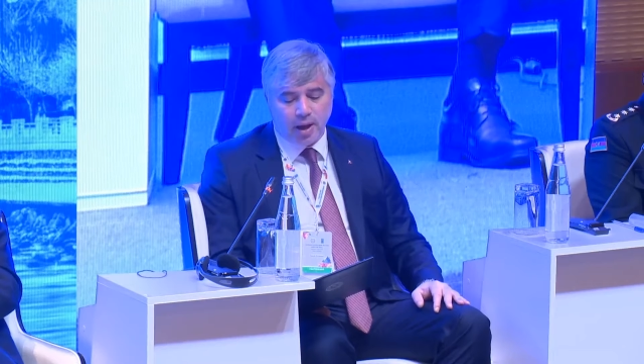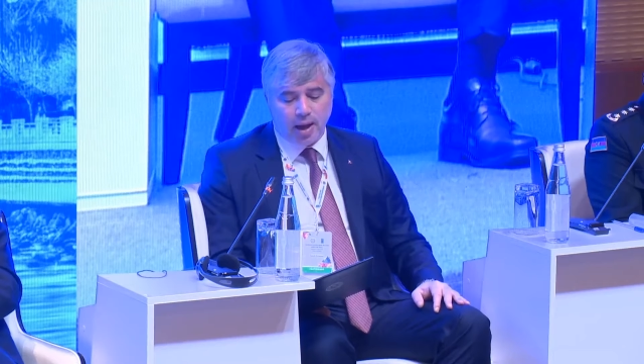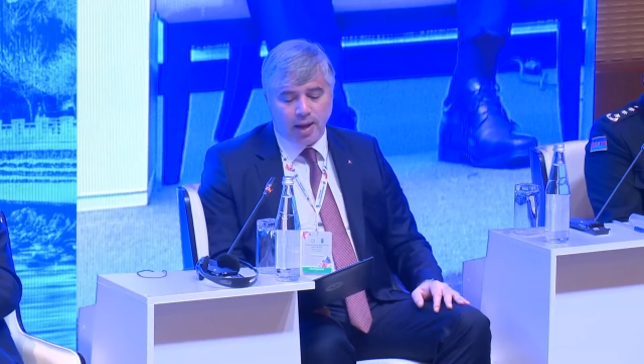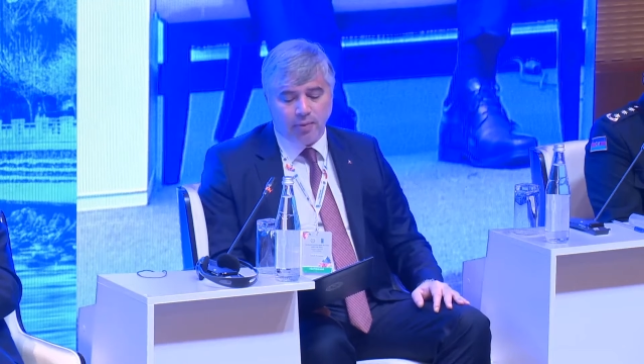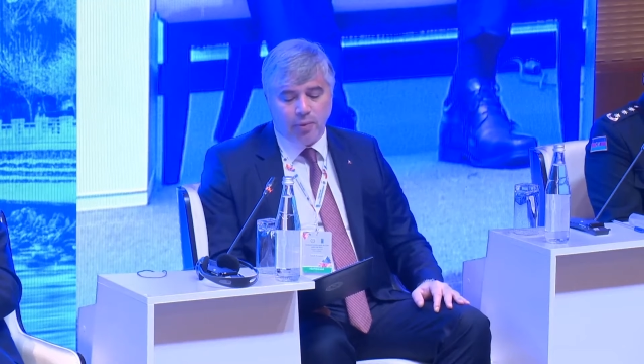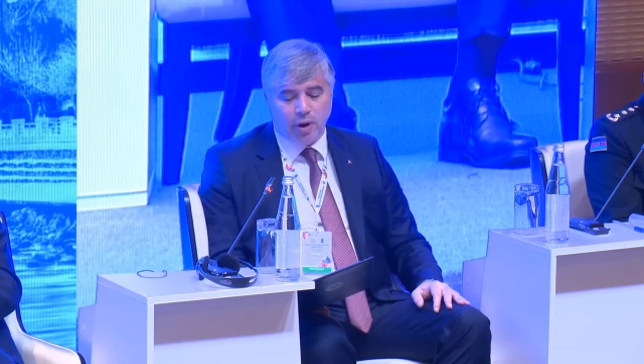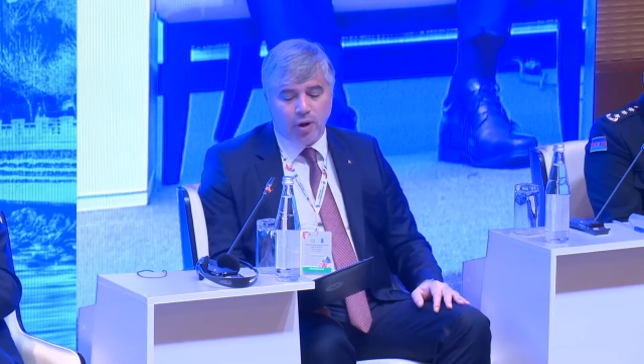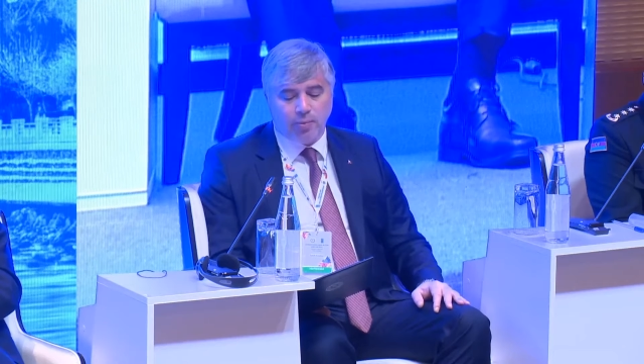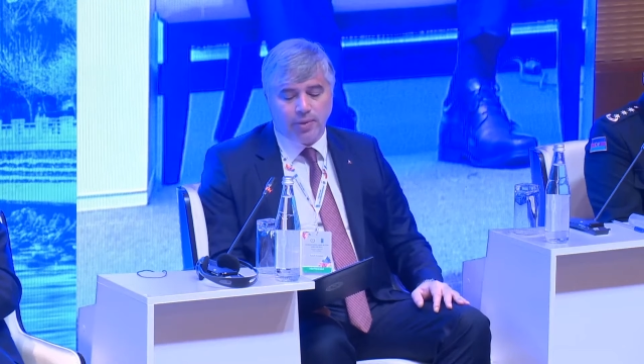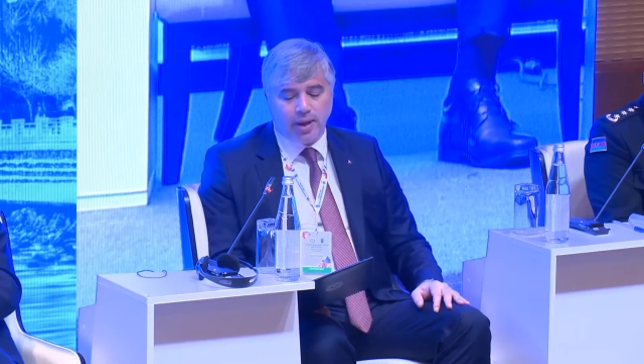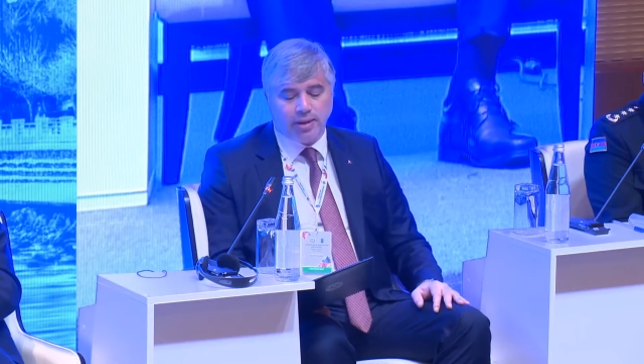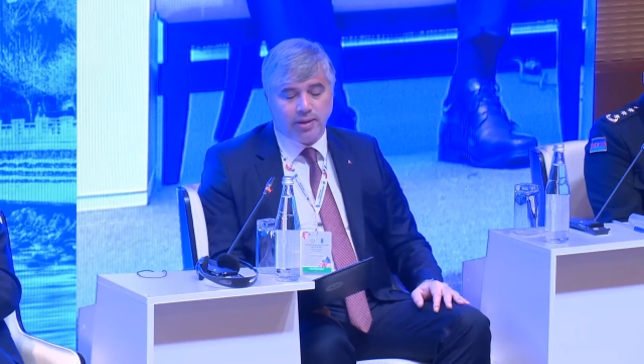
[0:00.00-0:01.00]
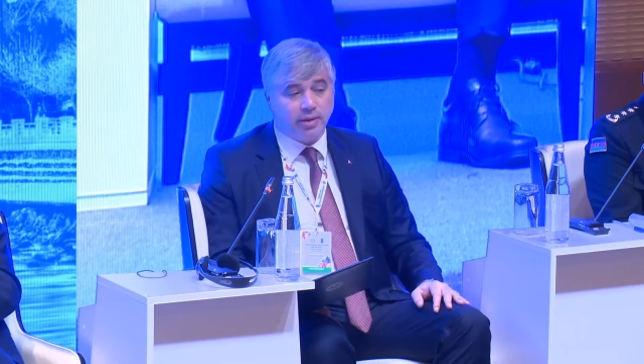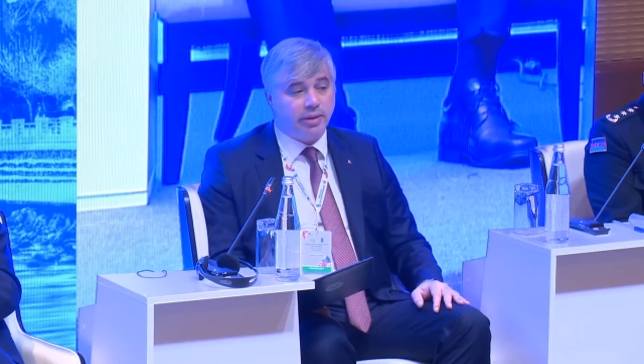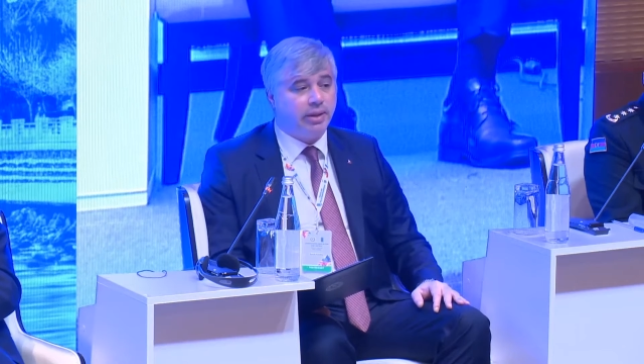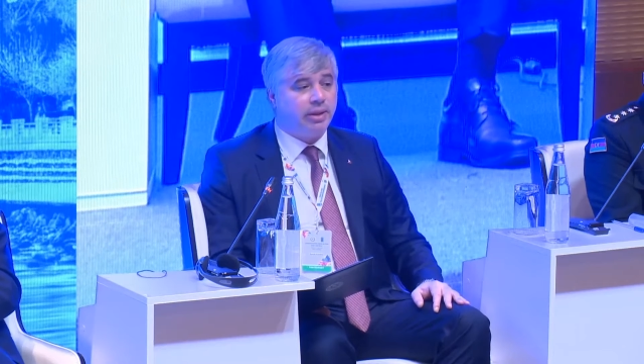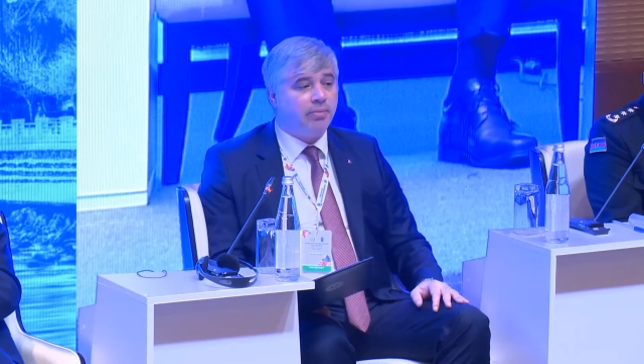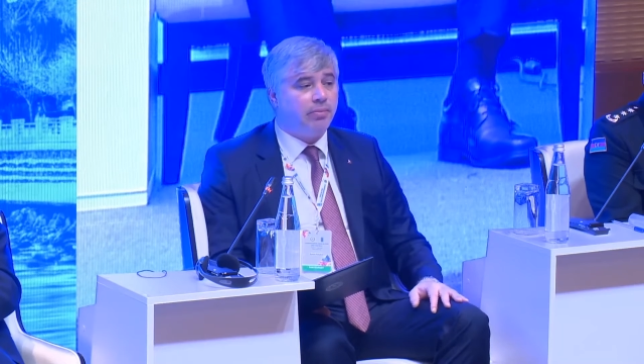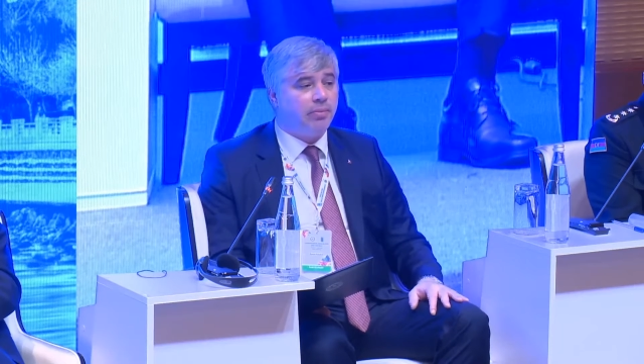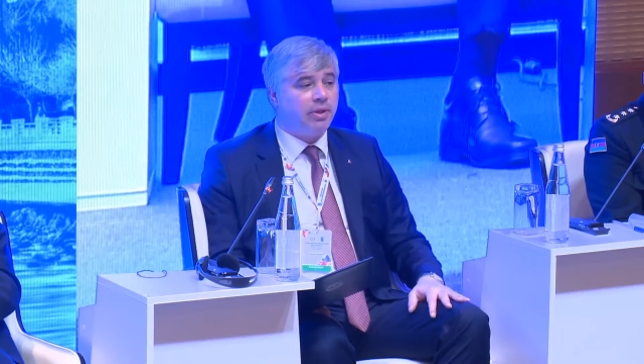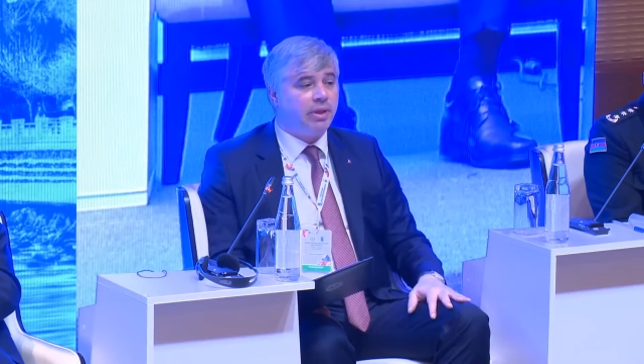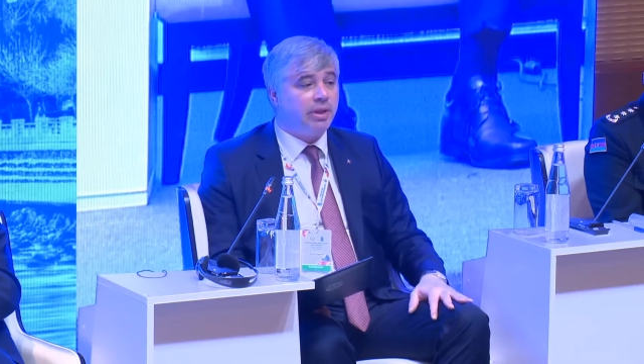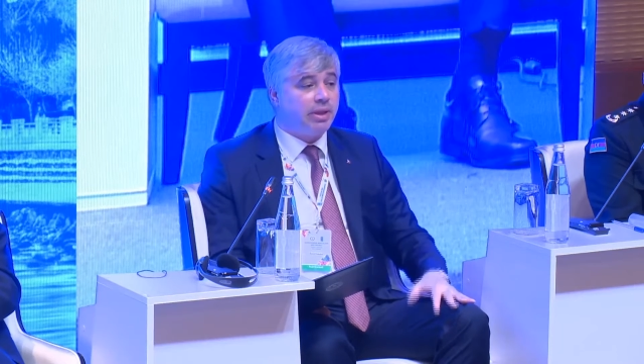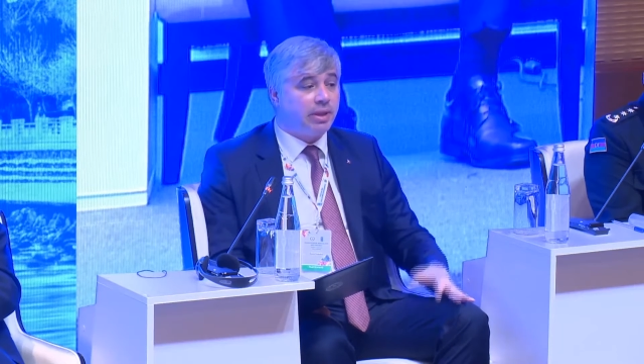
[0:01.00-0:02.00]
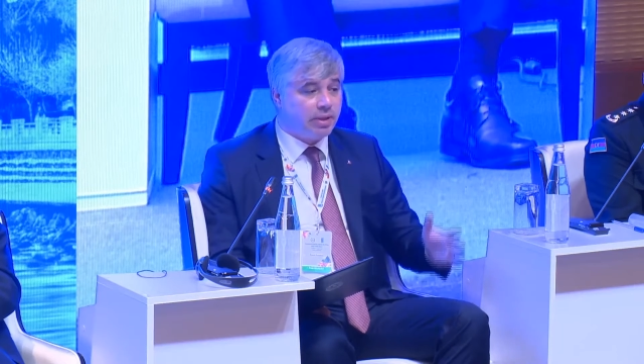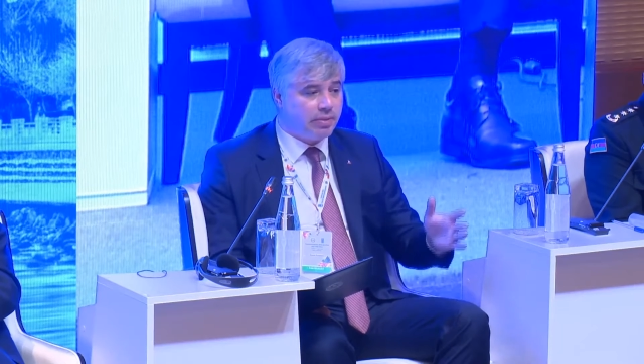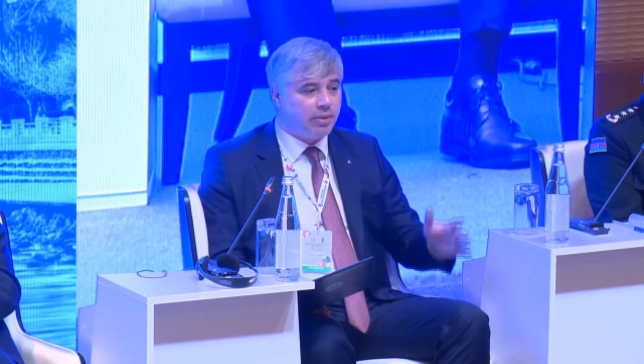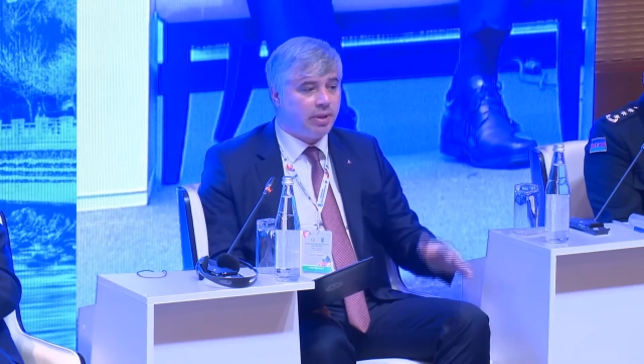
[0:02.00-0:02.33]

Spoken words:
And we hope that recent